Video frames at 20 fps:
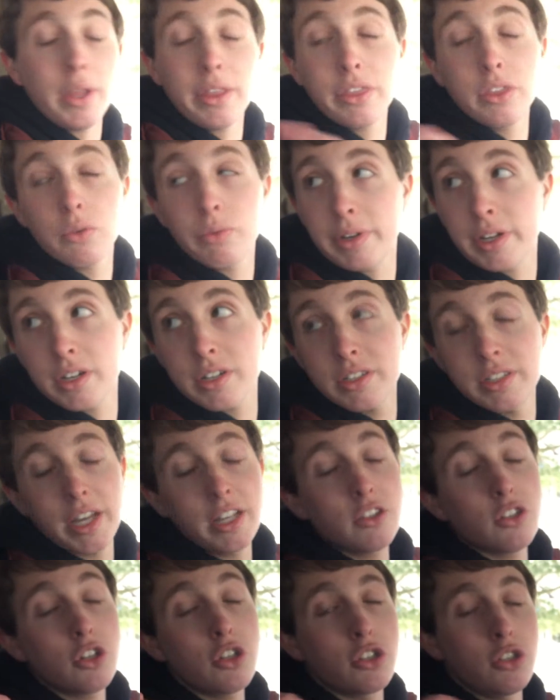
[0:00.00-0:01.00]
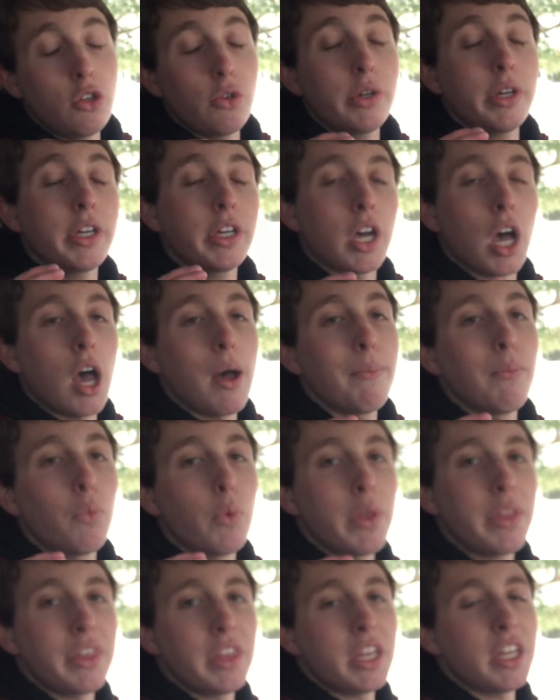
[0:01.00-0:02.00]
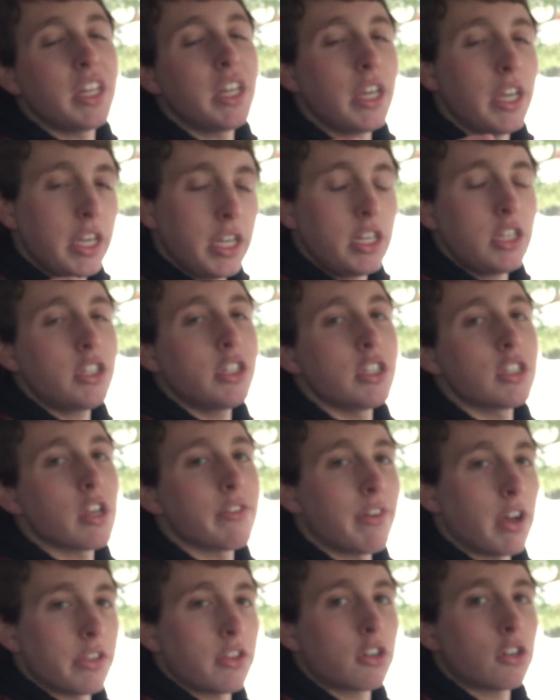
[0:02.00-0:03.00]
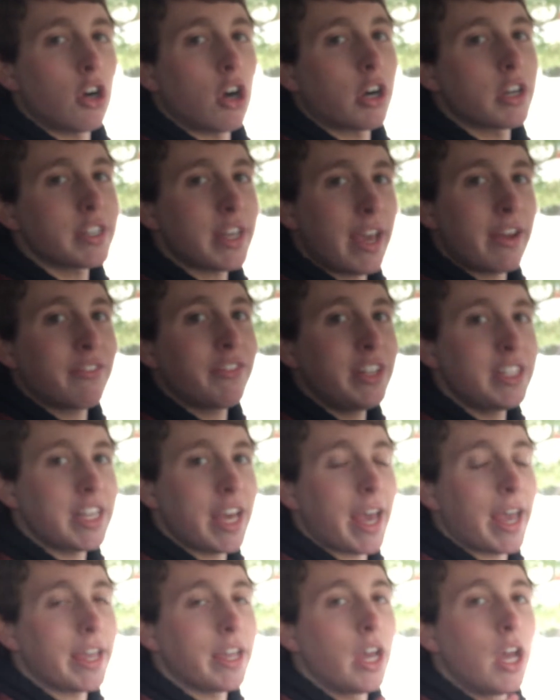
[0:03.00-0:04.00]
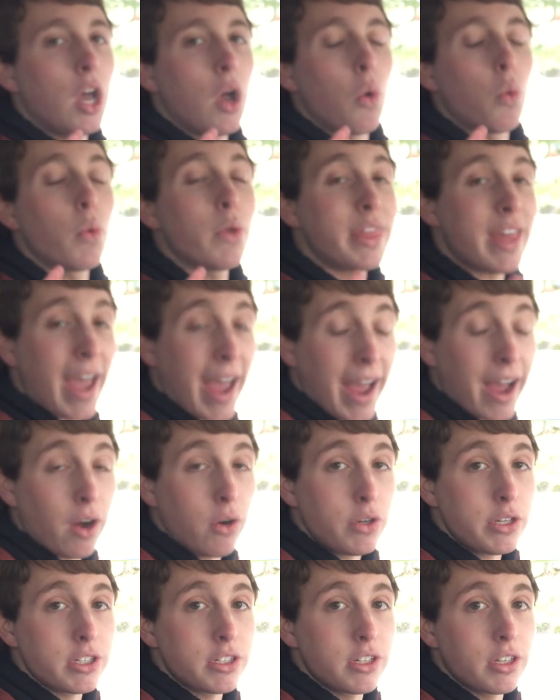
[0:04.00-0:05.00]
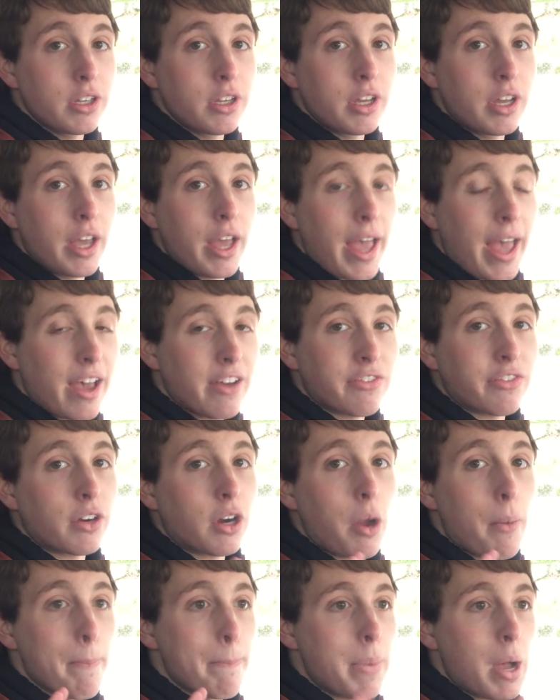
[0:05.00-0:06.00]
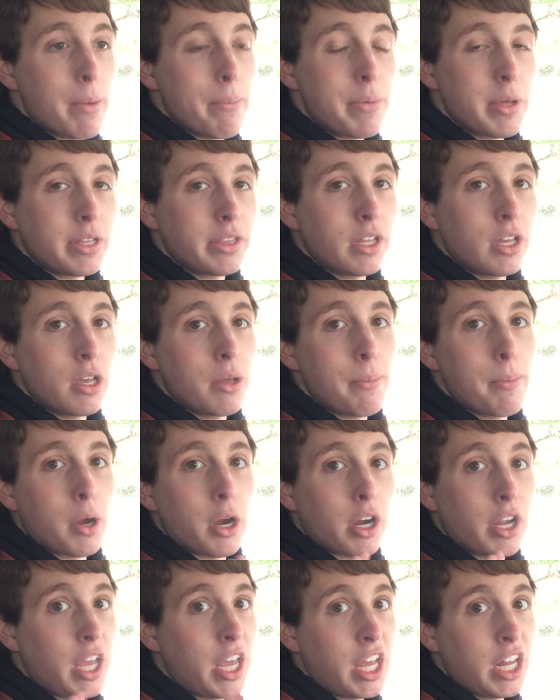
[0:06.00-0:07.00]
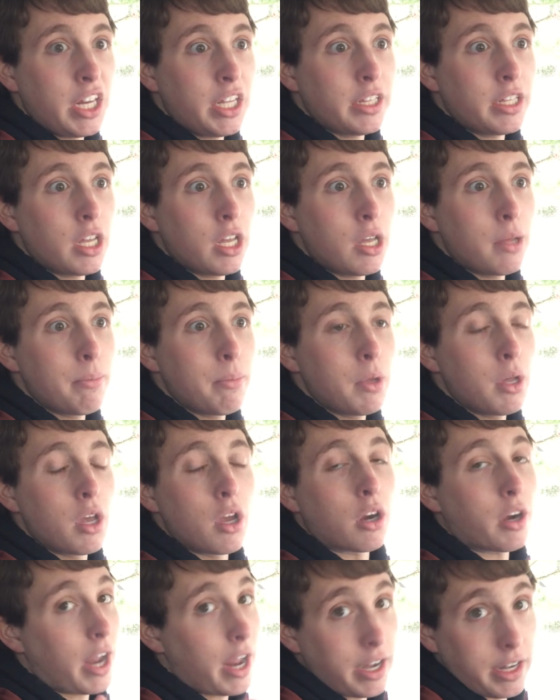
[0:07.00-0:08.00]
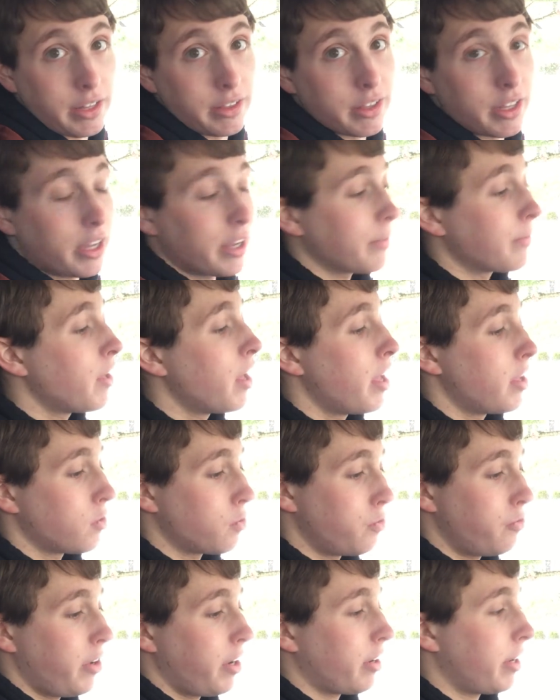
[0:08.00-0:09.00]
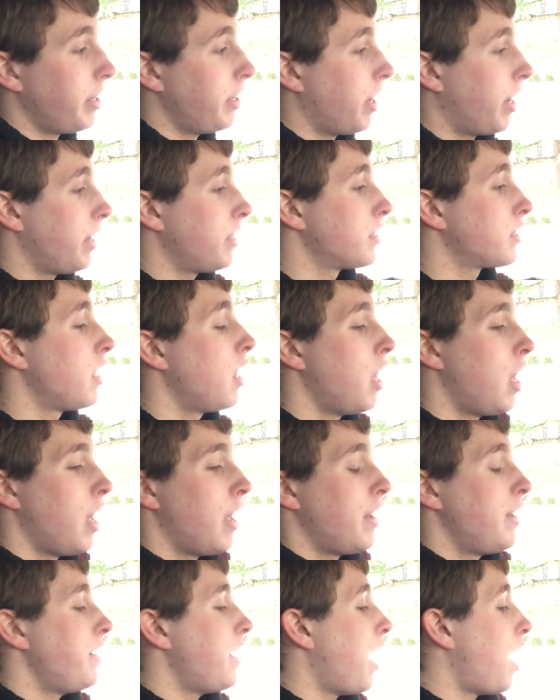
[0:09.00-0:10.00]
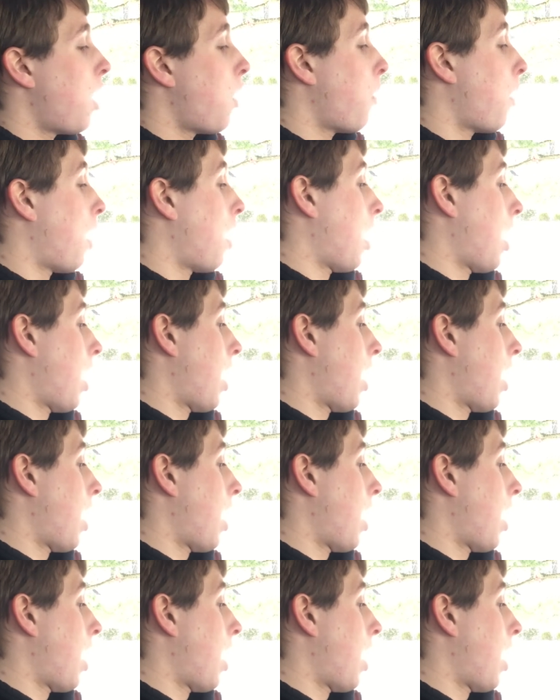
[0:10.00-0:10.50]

with the rear sensors you can come within inches of other cars every day without ever bumping them, hitting them, anything. Very nice. Now,